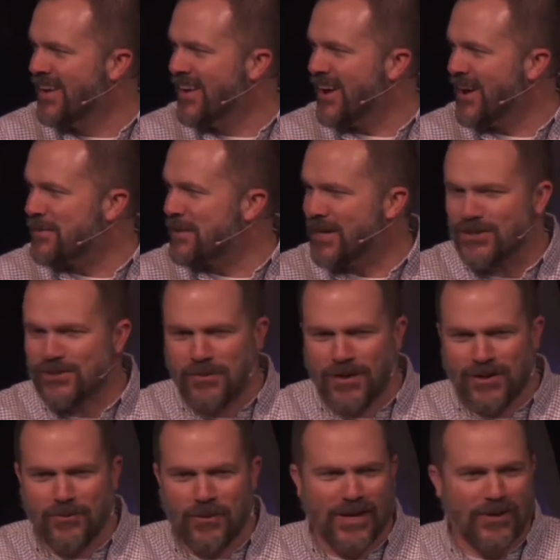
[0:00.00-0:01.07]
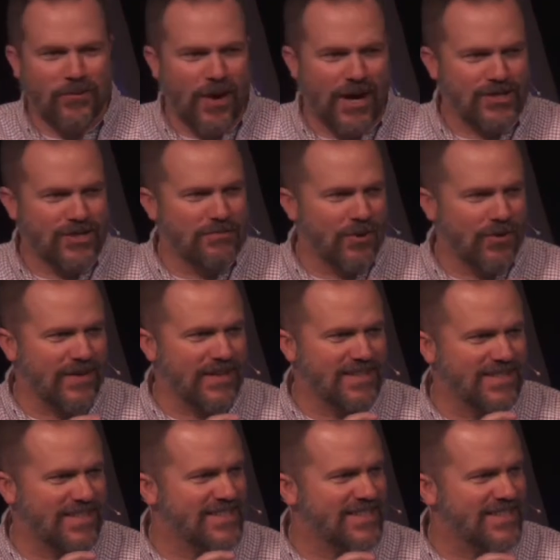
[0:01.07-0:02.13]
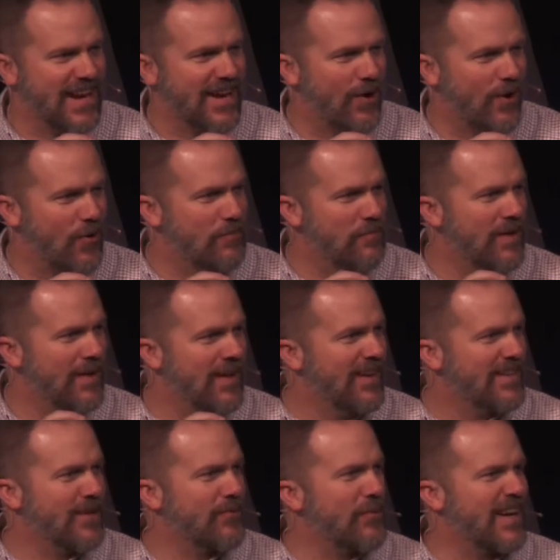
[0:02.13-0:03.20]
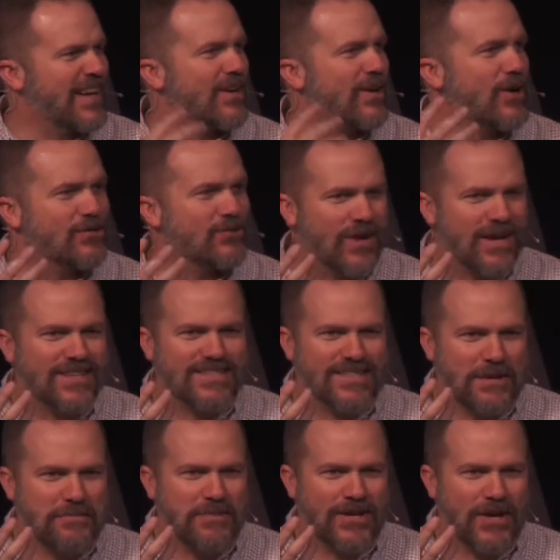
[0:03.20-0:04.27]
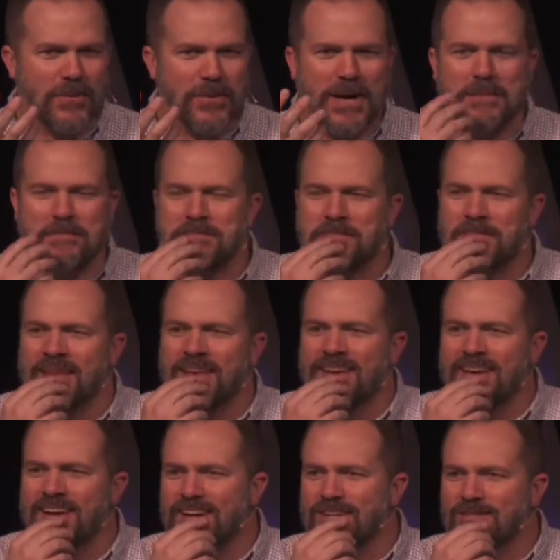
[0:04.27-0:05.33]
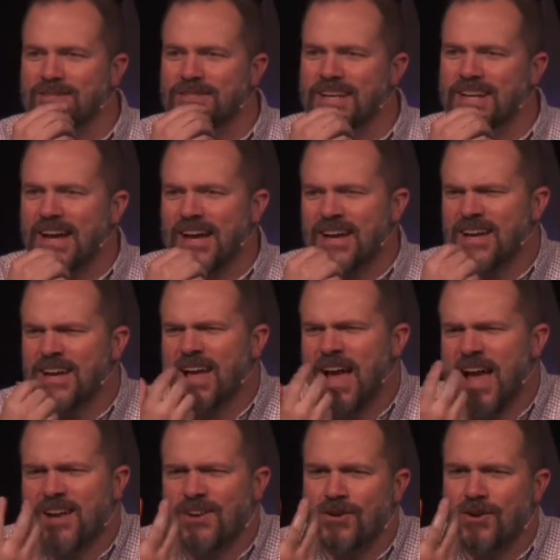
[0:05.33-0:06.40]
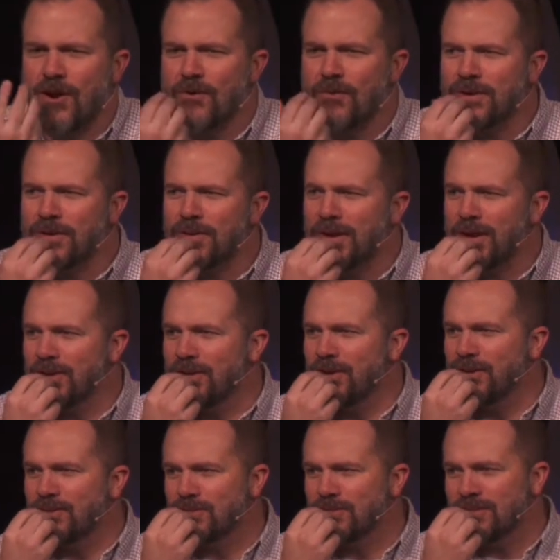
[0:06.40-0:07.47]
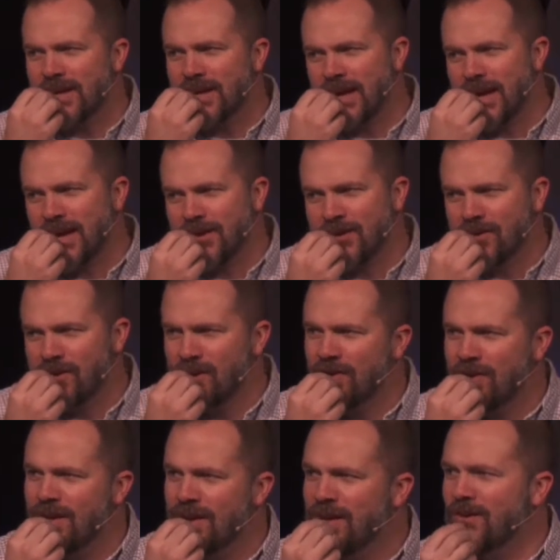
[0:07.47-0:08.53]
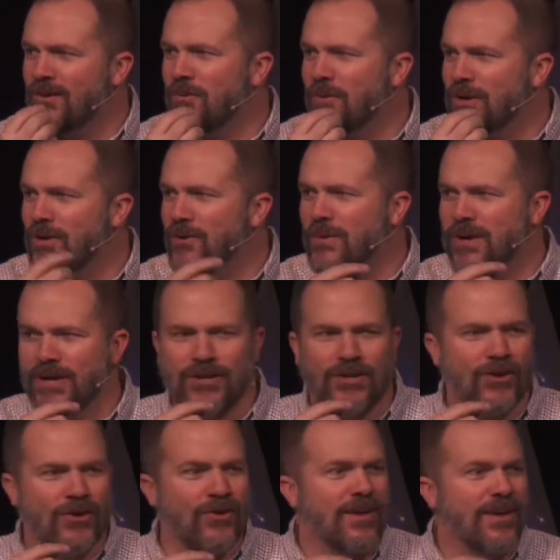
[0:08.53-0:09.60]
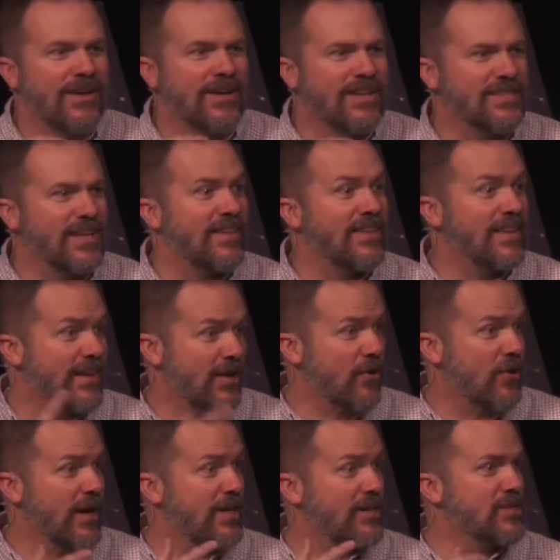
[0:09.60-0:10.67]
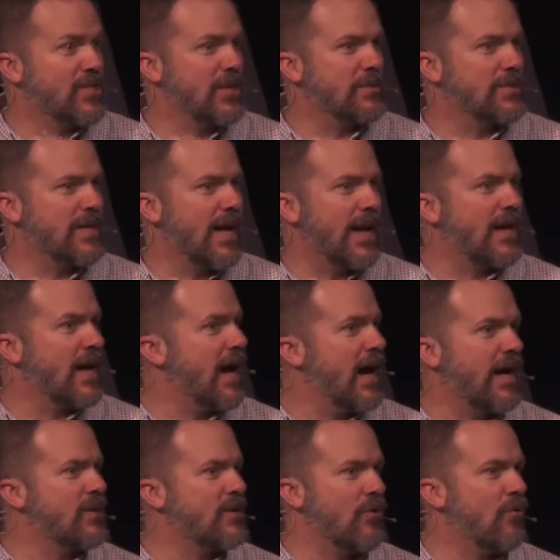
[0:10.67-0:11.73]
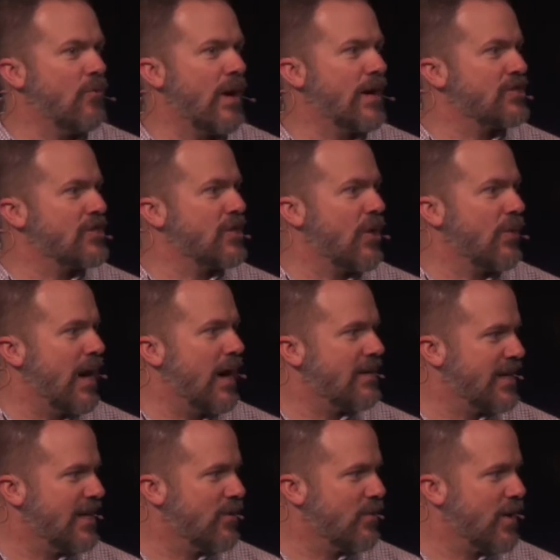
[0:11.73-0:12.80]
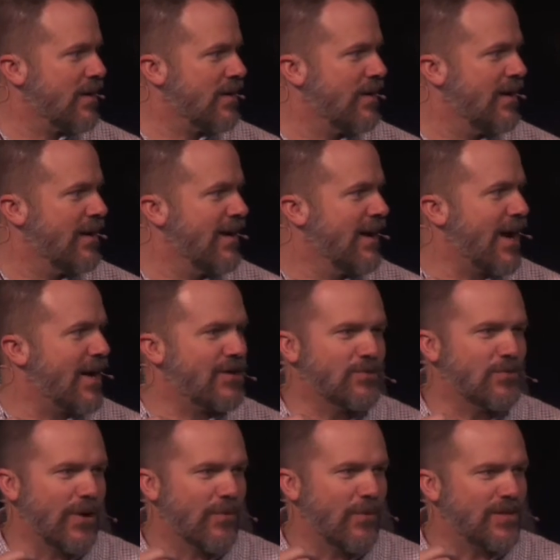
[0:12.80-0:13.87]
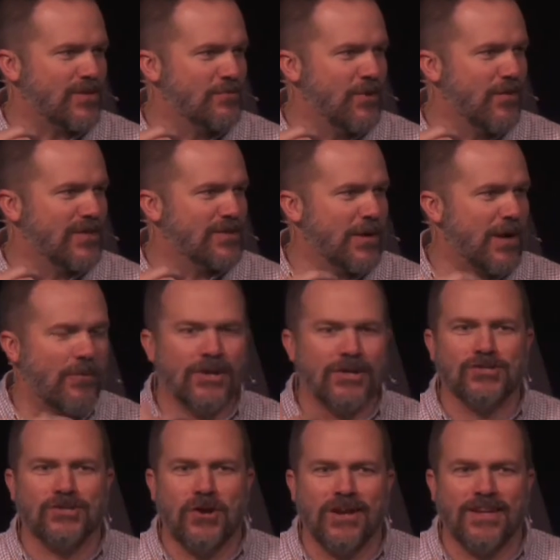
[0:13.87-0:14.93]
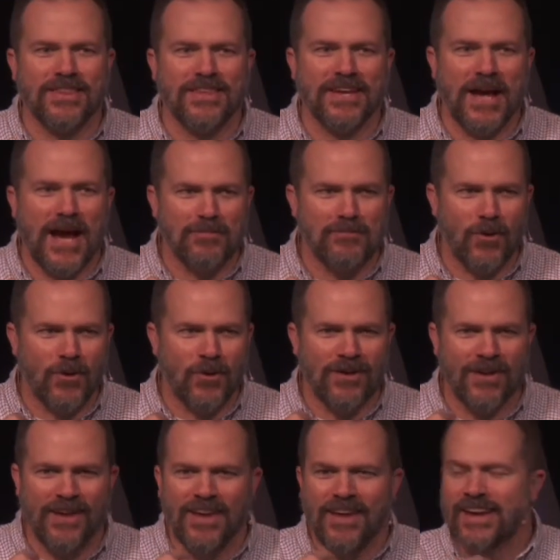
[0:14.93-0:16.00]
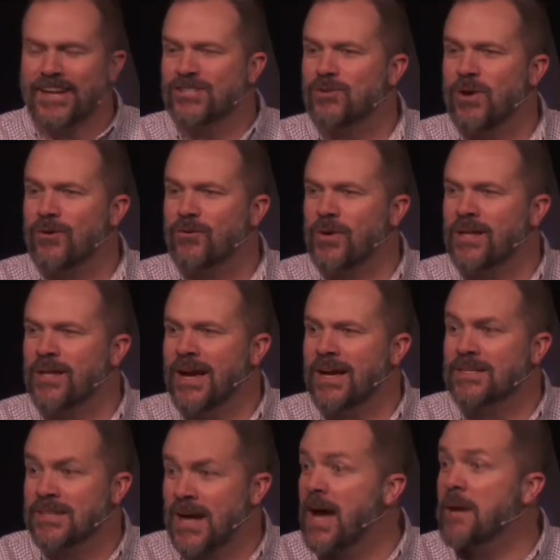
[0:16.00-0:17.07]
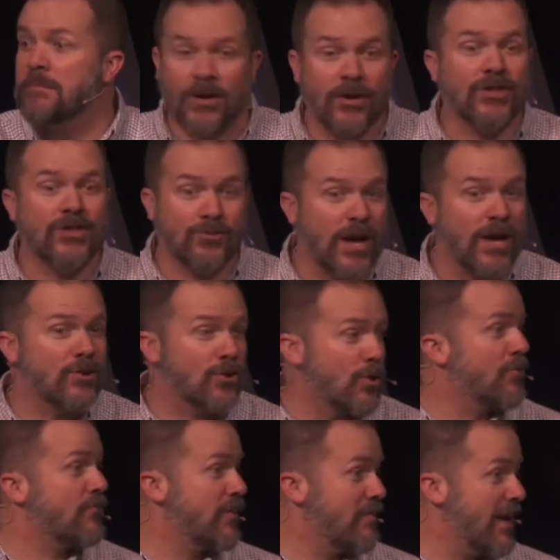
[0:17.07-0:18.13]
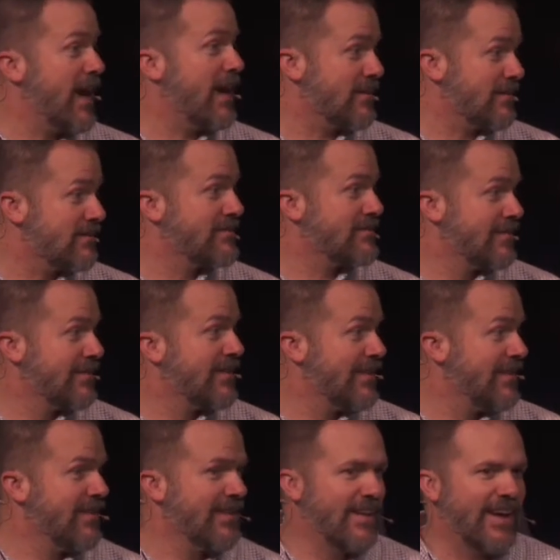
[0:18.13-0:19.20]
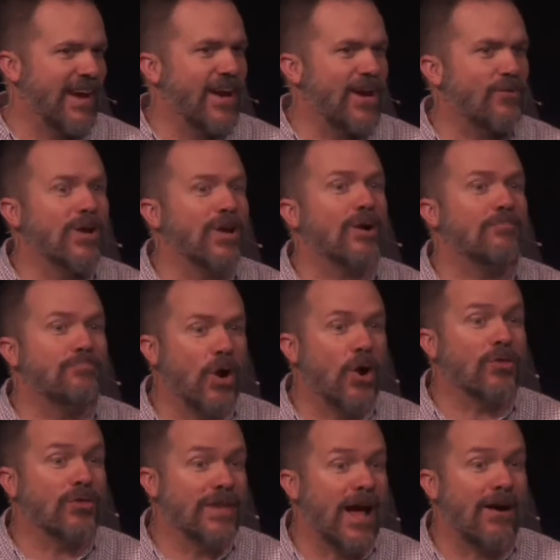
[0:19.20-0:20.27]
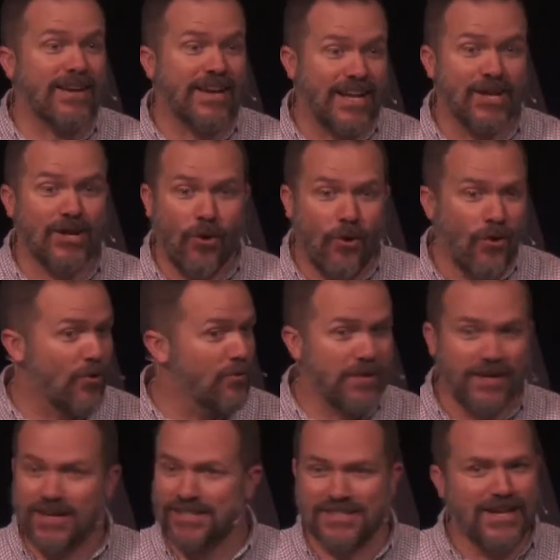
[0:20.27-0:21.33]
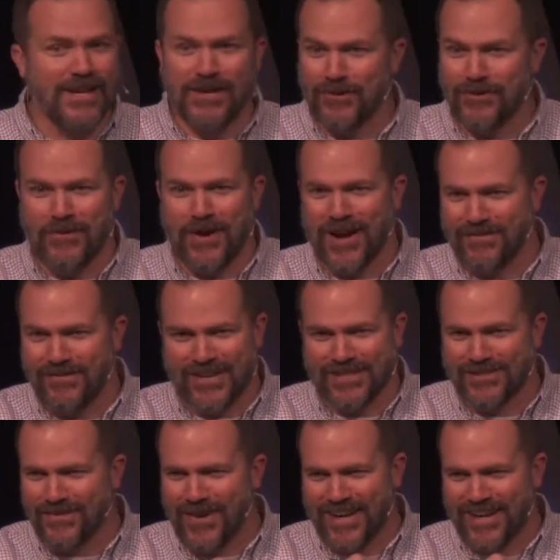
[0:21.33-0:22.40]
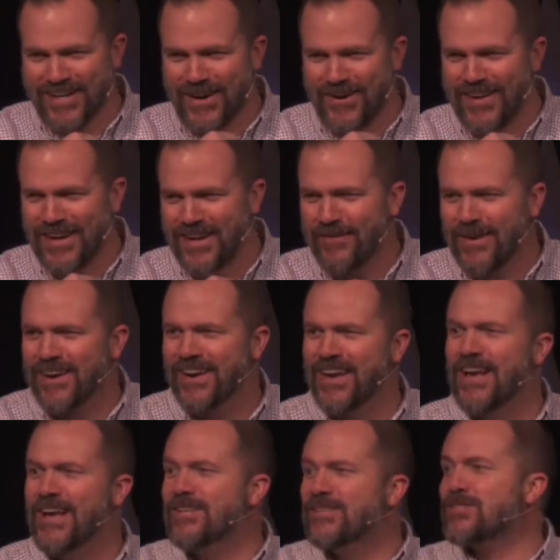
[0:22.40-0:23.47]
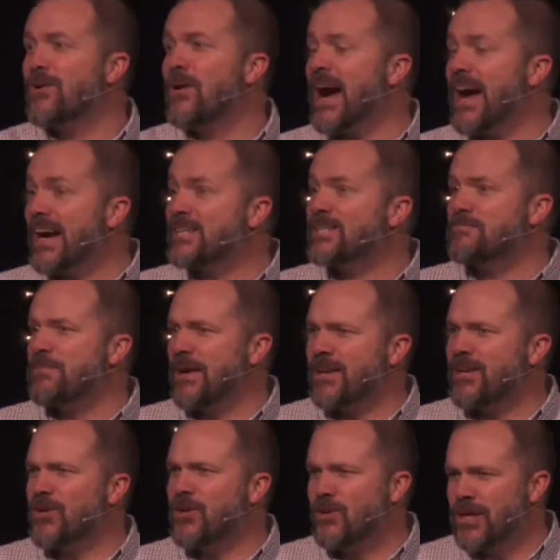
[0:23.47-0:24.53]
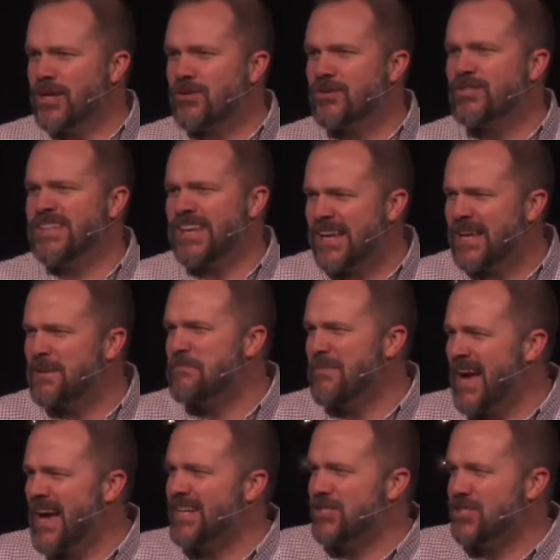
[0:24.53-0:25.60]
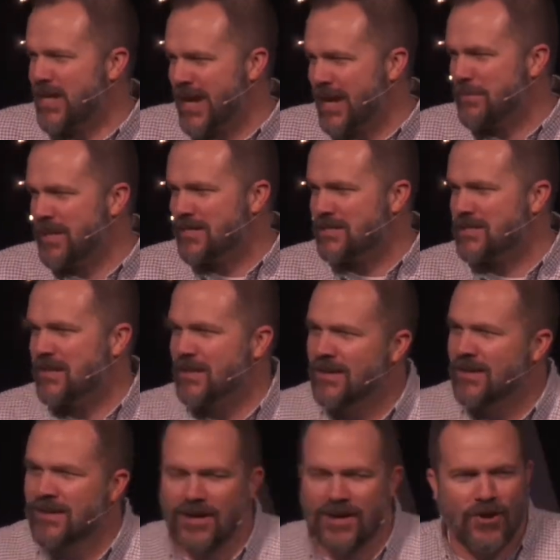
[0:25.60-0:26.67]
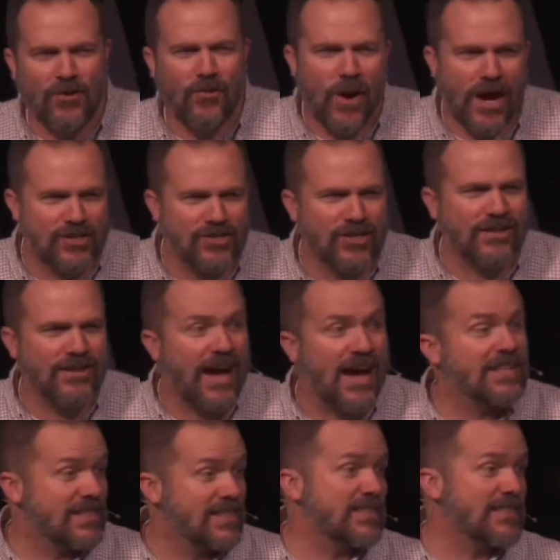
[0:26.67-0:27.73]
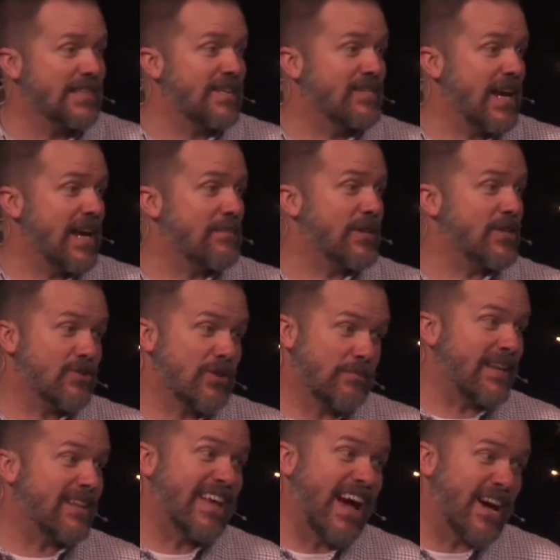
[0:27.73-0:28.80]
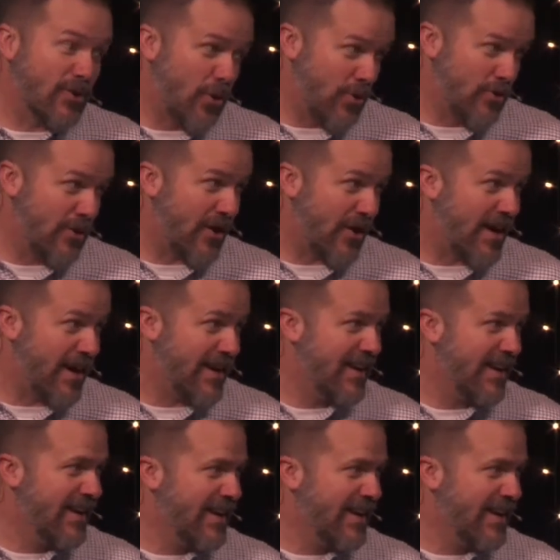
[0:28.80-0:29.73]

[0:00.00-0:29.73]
I just wanted to watch movies and stay home. Didn't want to get all dressed up and go out. So I was like, I don't know, what do you want to do? She's like, I don't know, well, what do you want to do? Because in her head, she was like, I don't want to go out anywhere. I just want to watch movies, but I want Sean to think I'm old. And so I realized I married the right girl for me. And we are both now getting old because neither one of us wanted to go anywhere. So I spent New Year's in my jammies watching, I still say jammies, so I'm not that old, all right?